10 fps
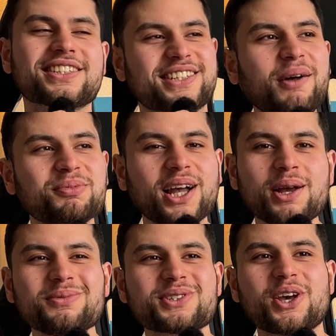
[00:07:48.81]

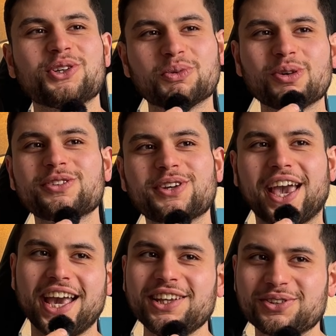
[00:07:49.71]
Sometimes you want to
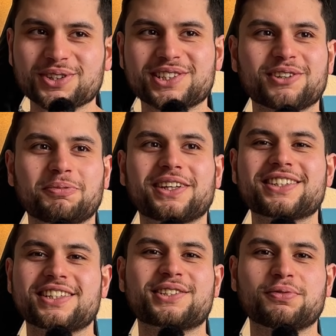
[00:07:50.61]
hate yourself
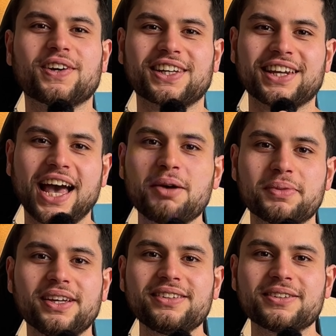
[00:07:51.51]
because it's a fucking
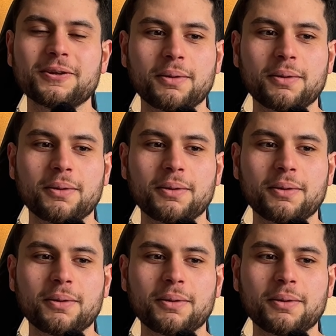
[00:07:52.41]
habit,